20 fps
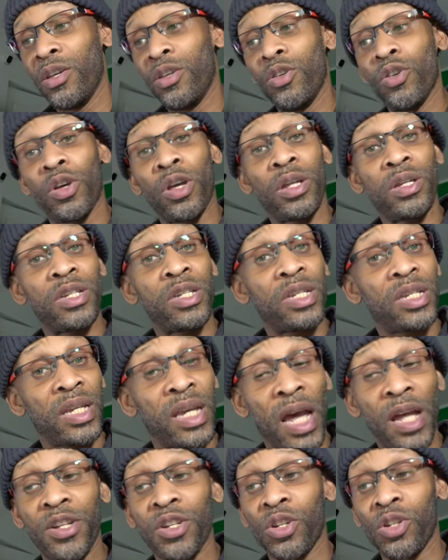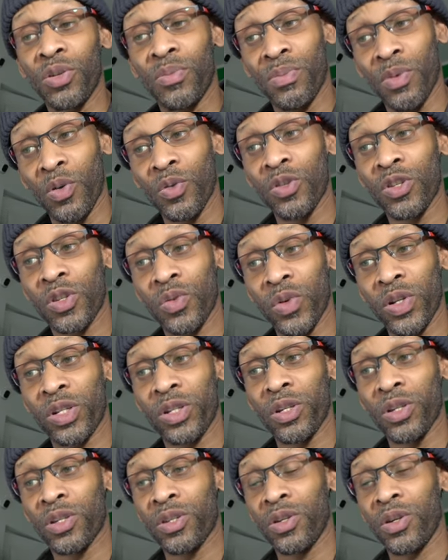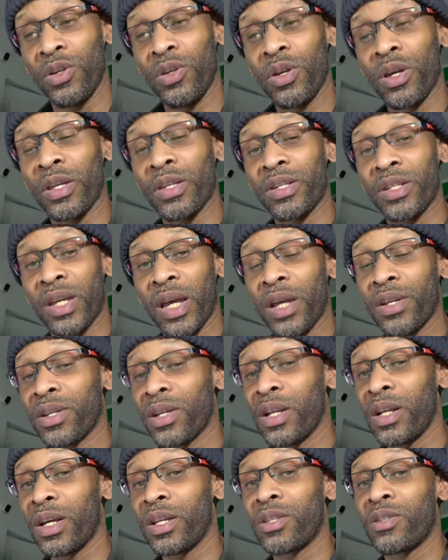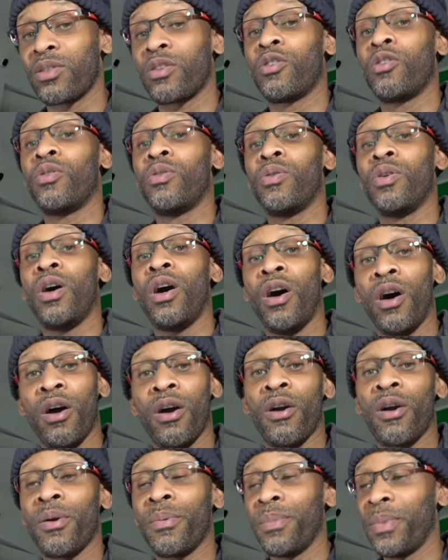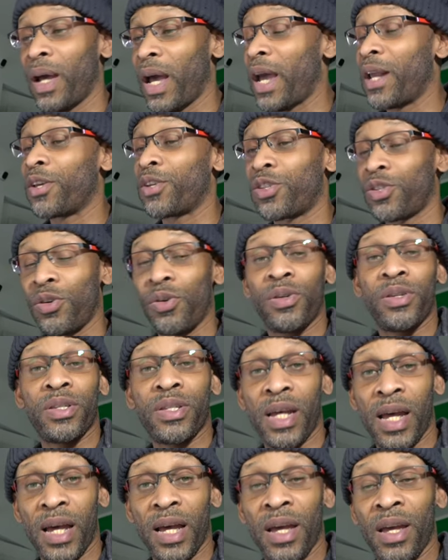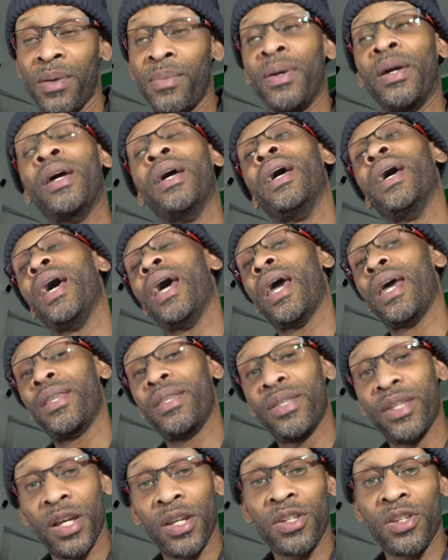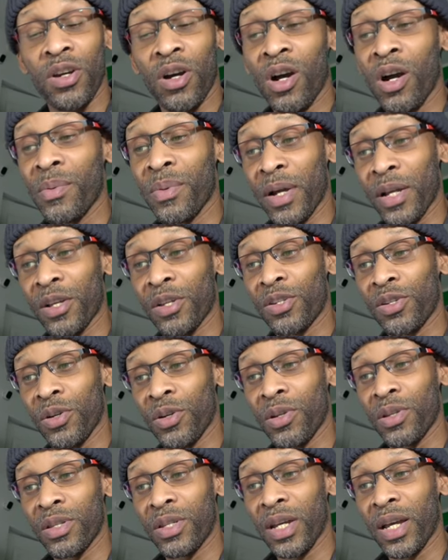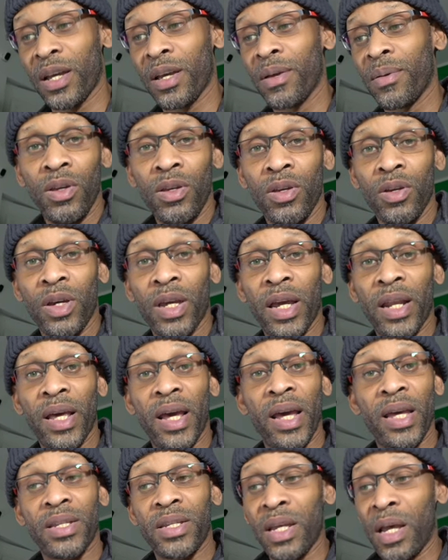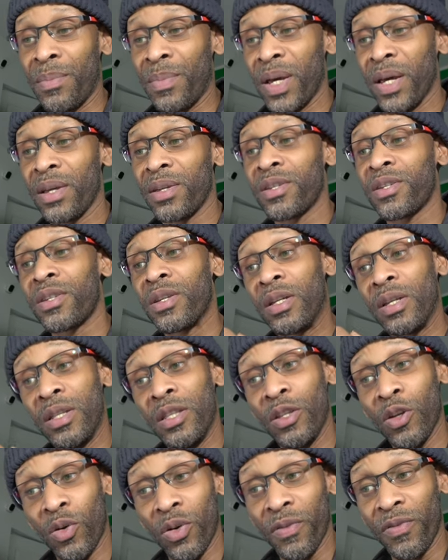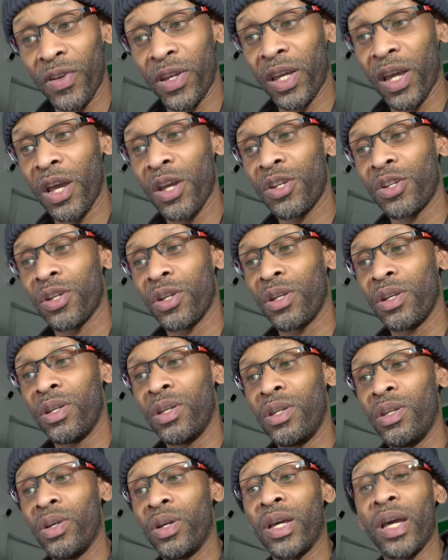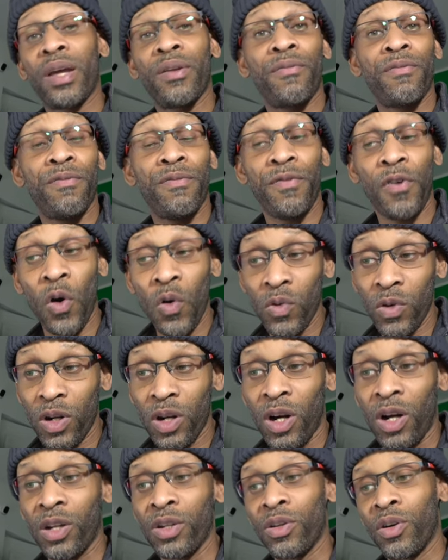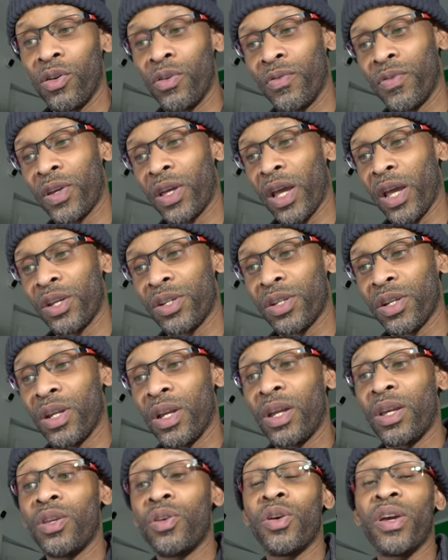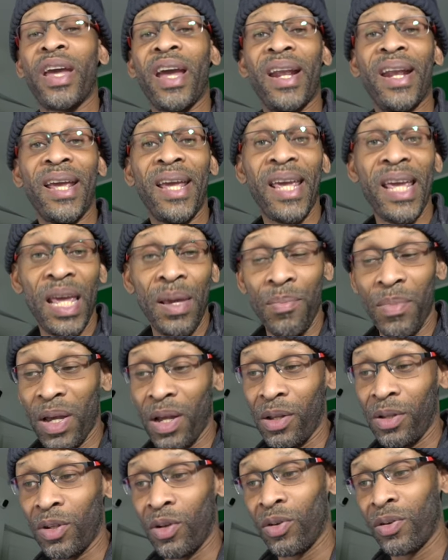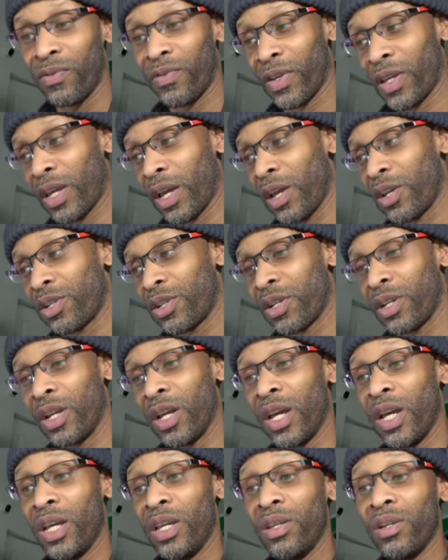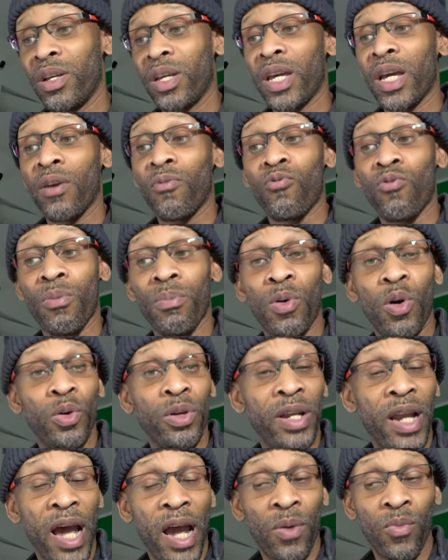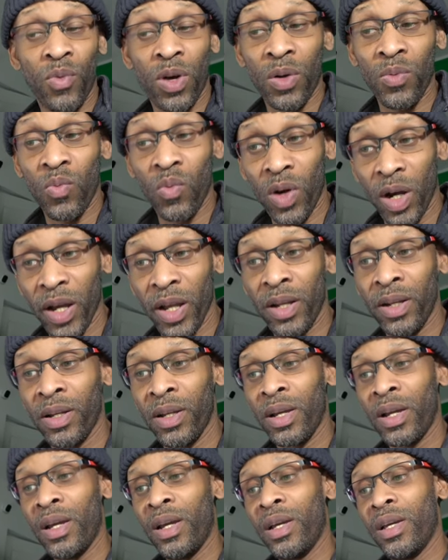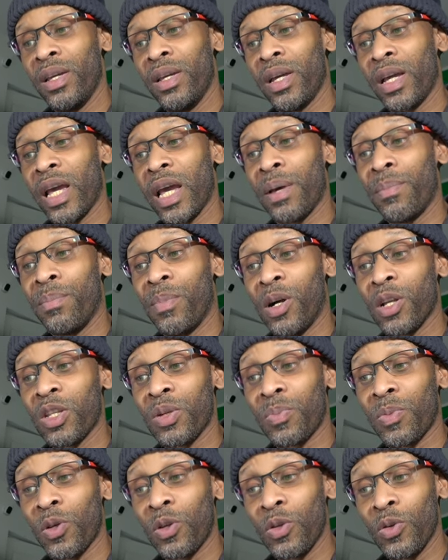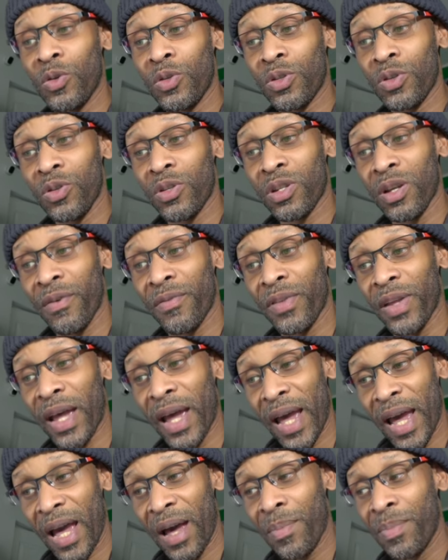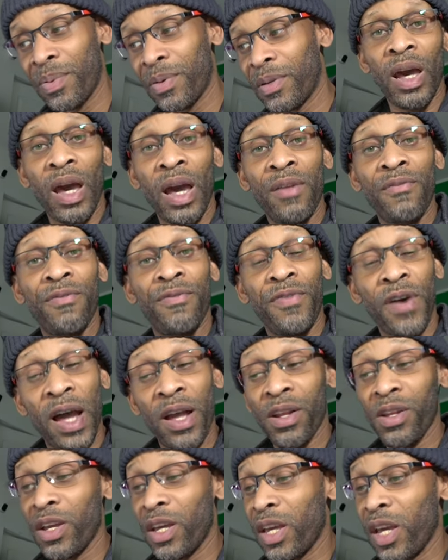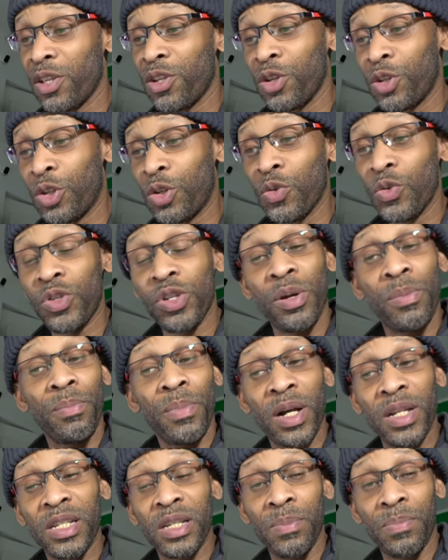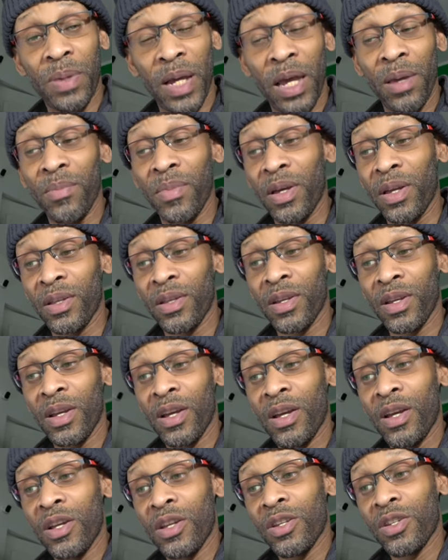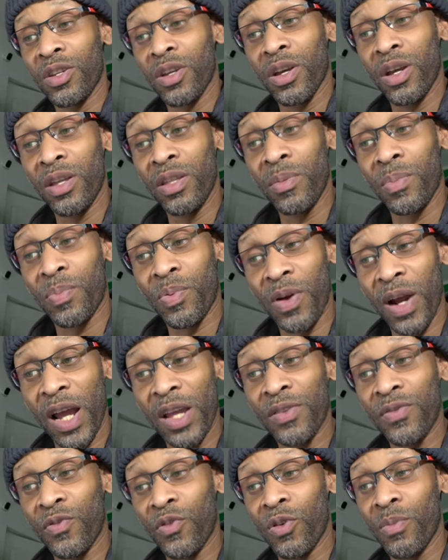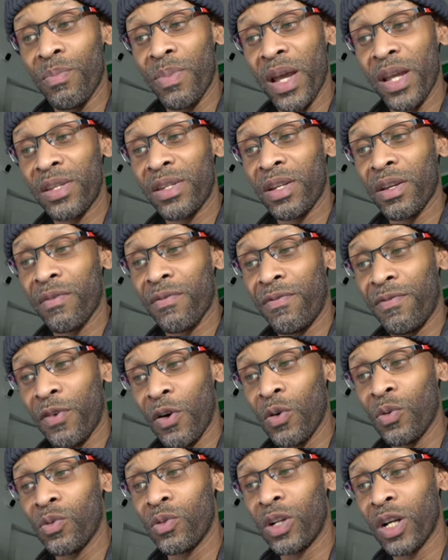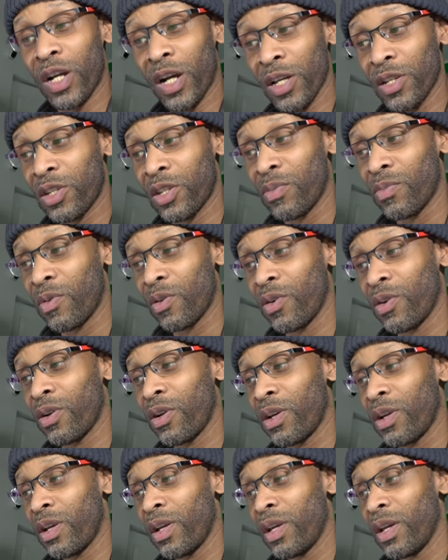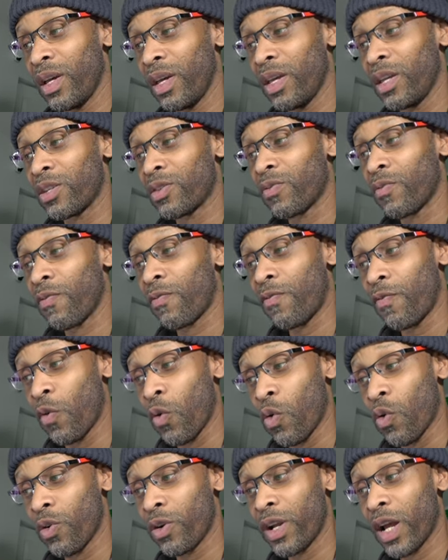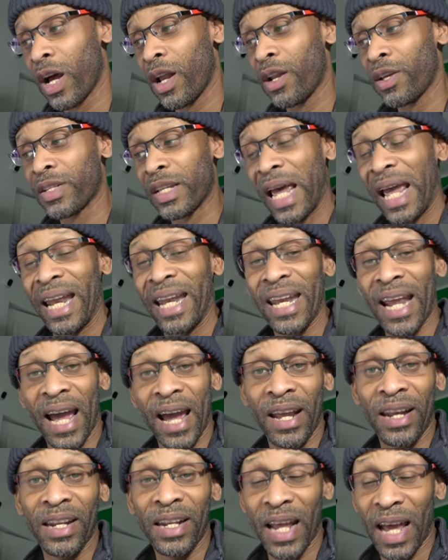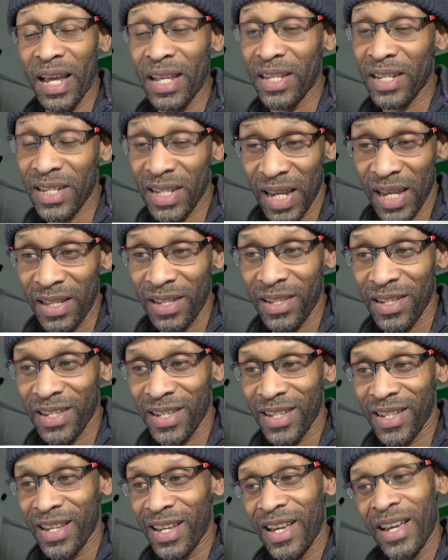You can schedule the mode switching. So you can schedule it to go arm at a certain time and disarm at a certain time. You get S M S notification, you get phone call notification, you get email notification, you get remote nine one one, you get multiple users of the app, and finally you get to choose your monthly payment. So the price for a basic phone customer is four dollars and ninety-nine cents.